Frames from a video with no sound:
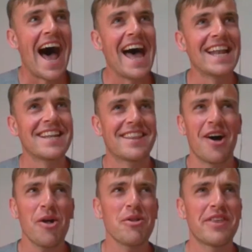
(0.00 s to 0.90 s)
And
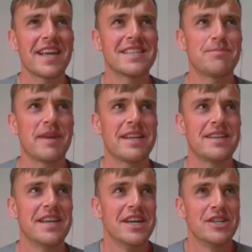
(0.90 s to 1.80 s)
the whole thing has
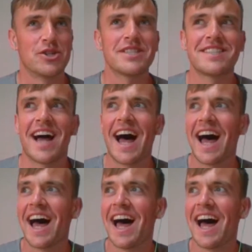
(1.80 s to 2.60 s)
been just, the